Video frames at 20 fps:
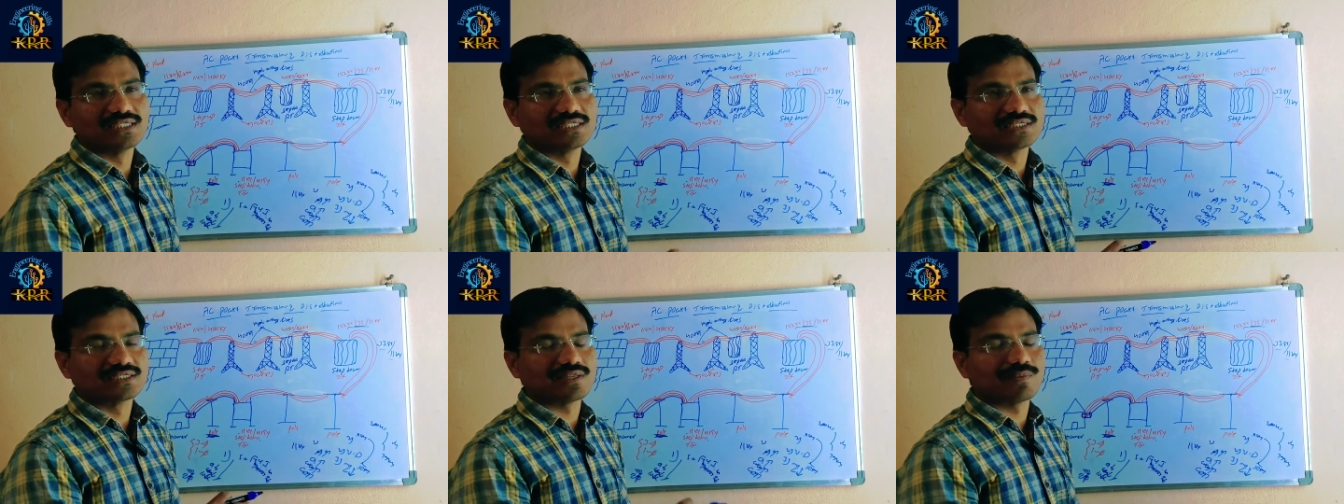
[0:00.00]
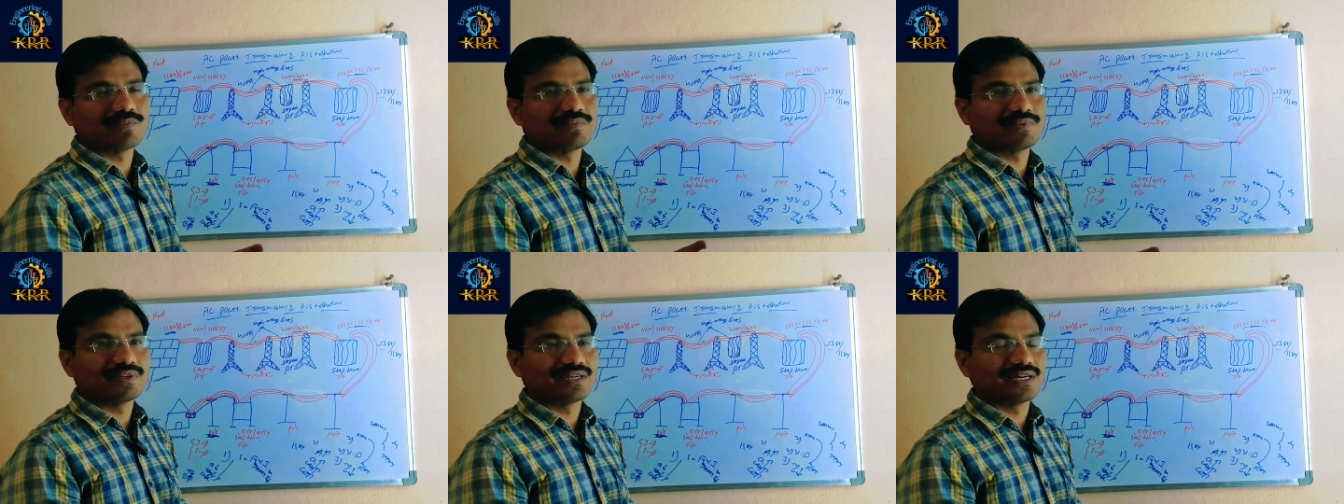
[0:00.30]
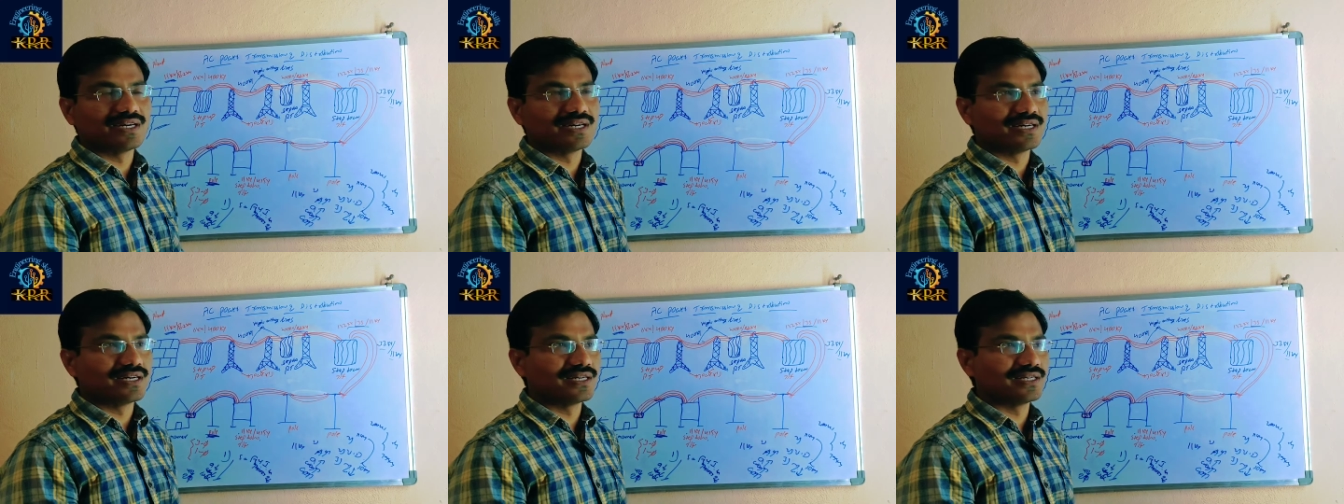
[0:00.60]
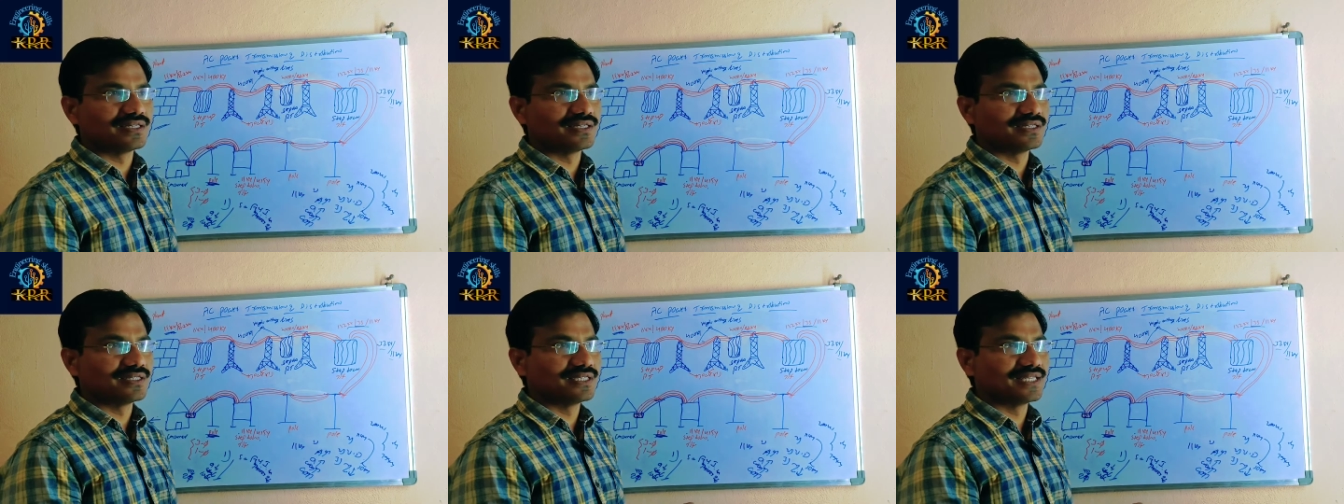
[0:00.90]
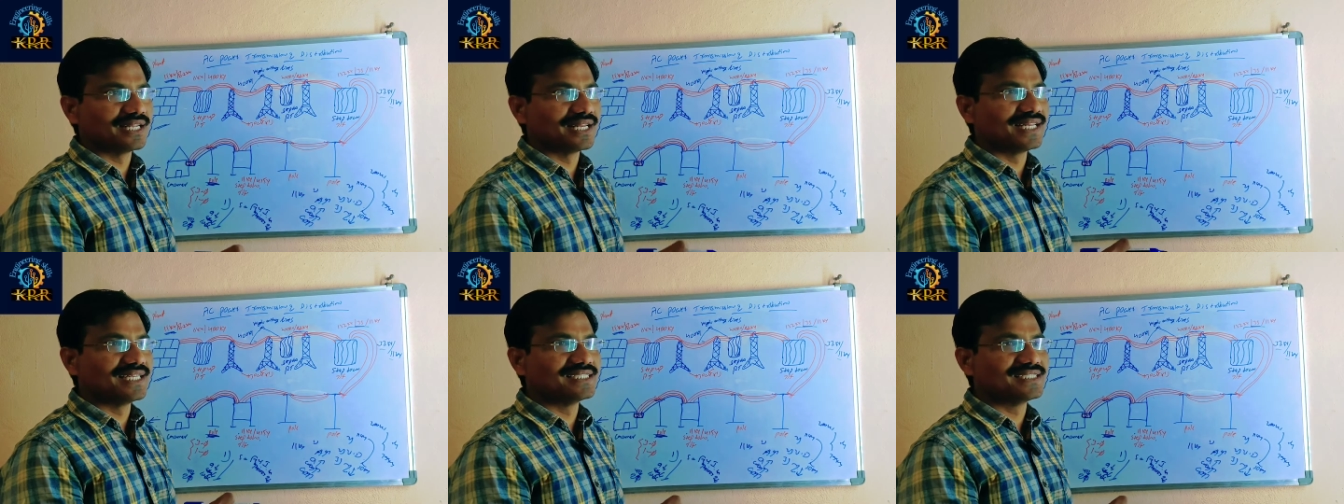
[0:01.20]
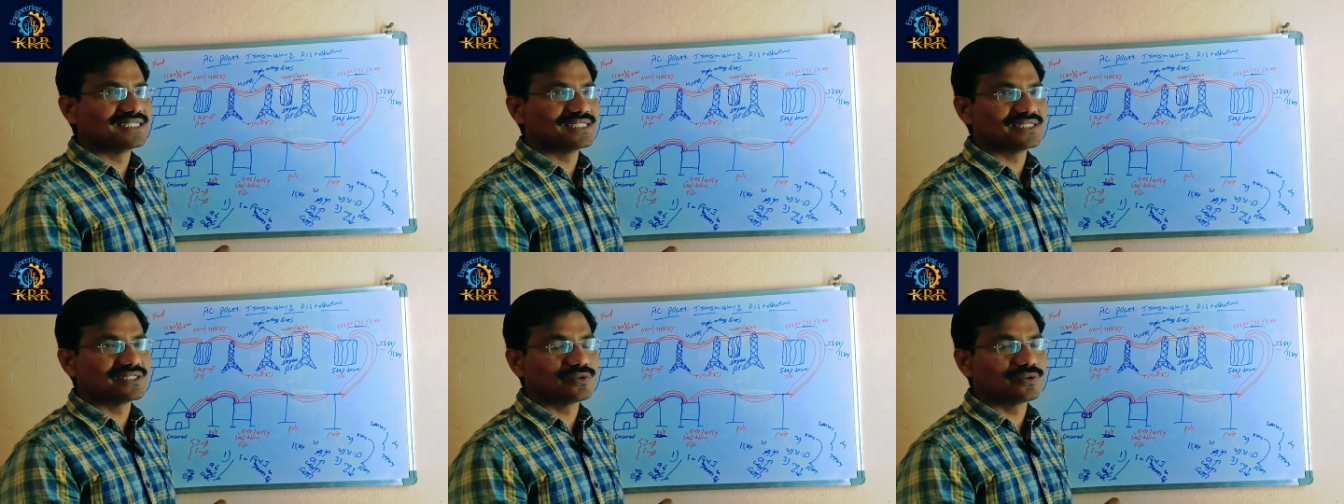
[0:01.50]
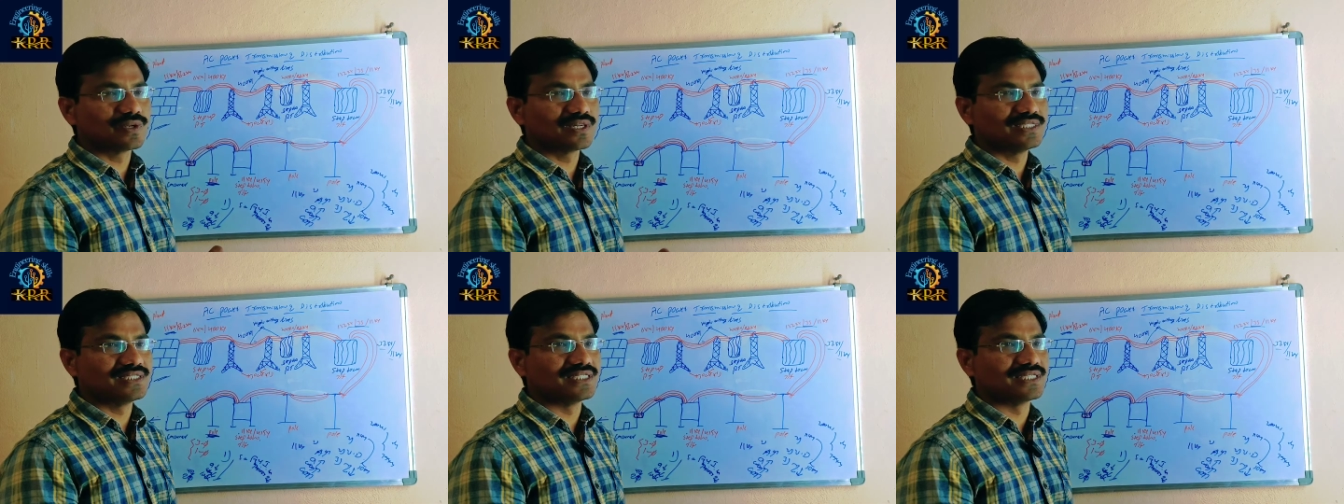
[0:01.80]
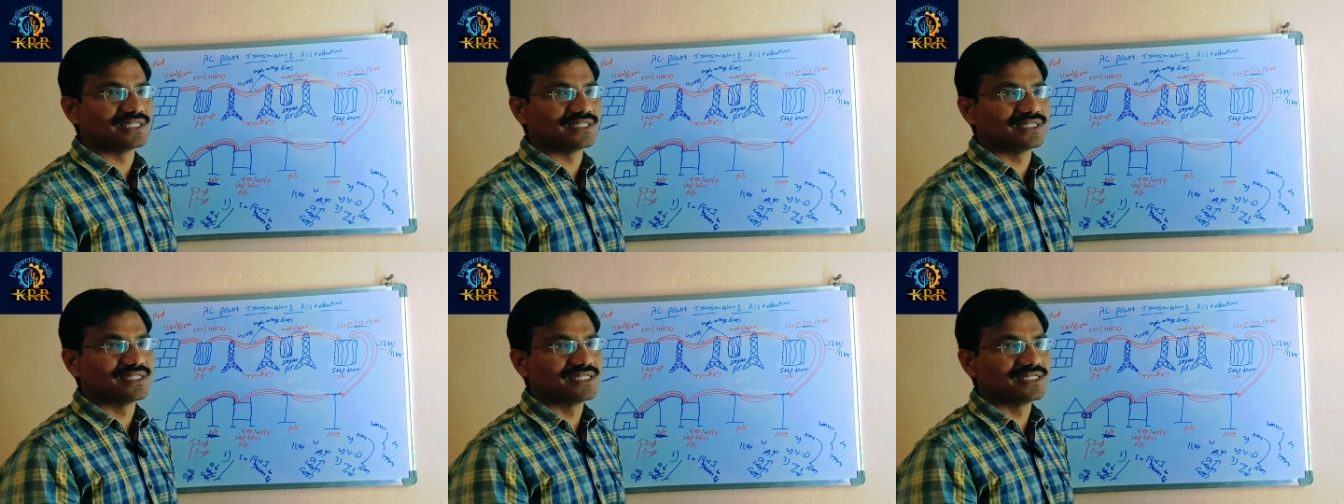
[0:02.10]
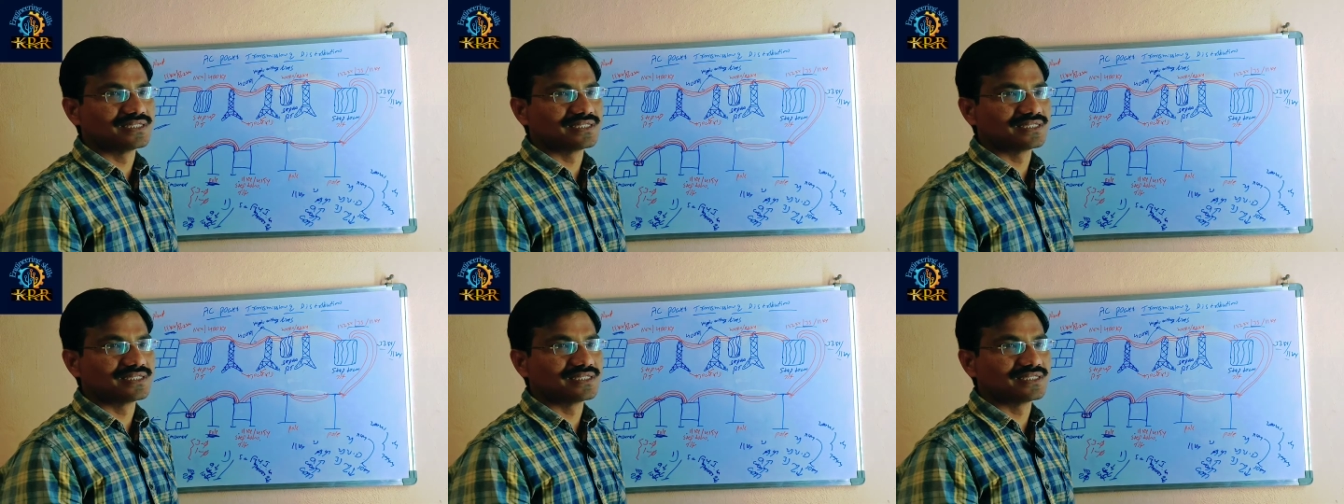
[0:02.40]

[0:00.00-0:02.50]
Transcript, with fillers: some uh, region to region.